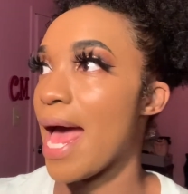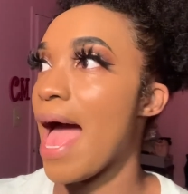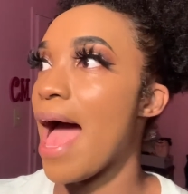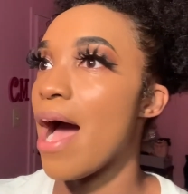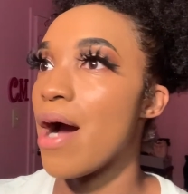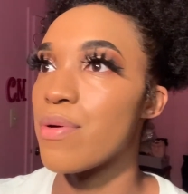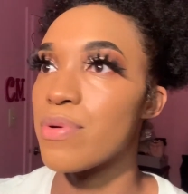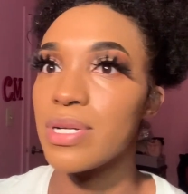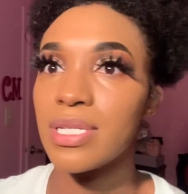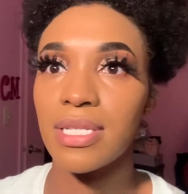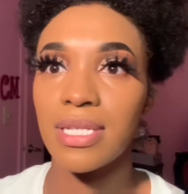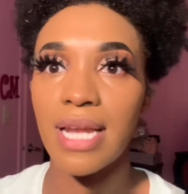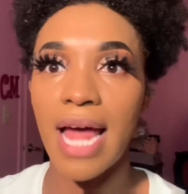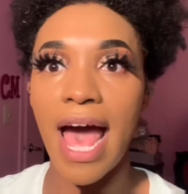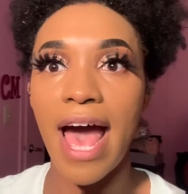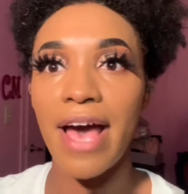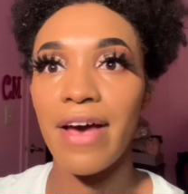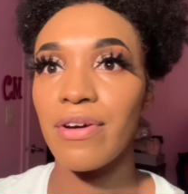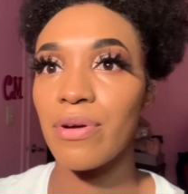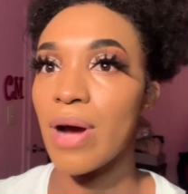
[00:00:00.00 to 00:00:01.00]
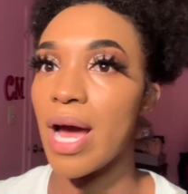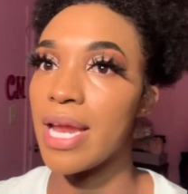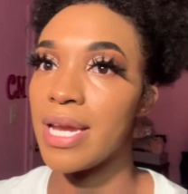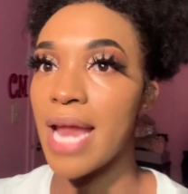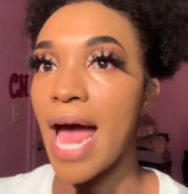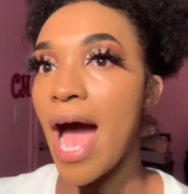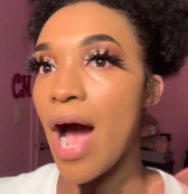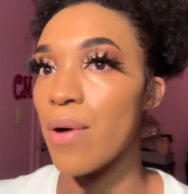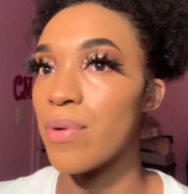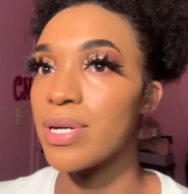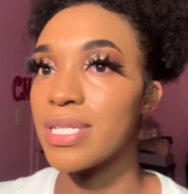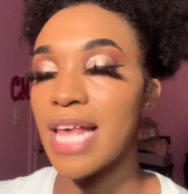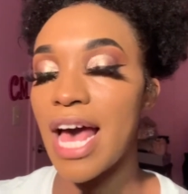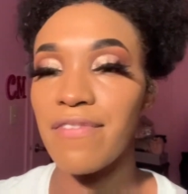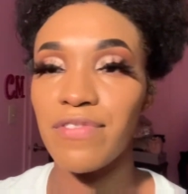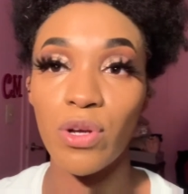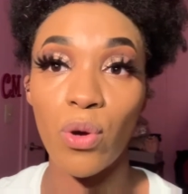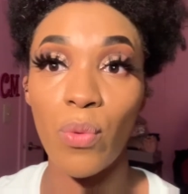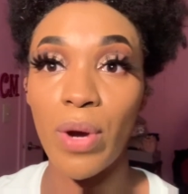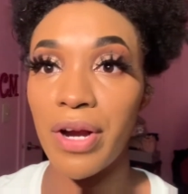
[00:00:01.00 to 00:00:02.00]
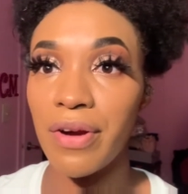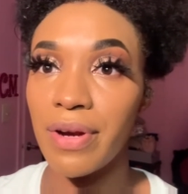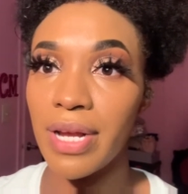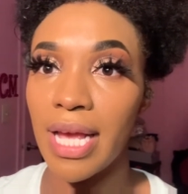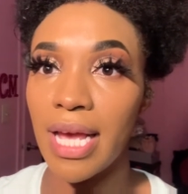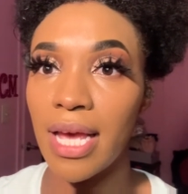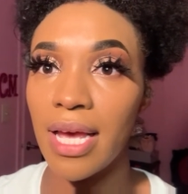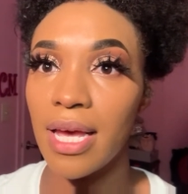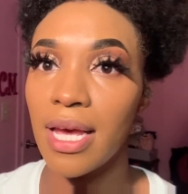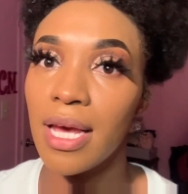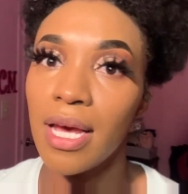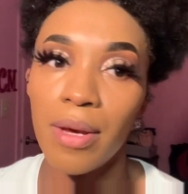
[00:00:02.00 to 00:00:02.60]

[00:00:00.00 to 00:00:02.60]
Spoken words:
hours and hours after wearing it,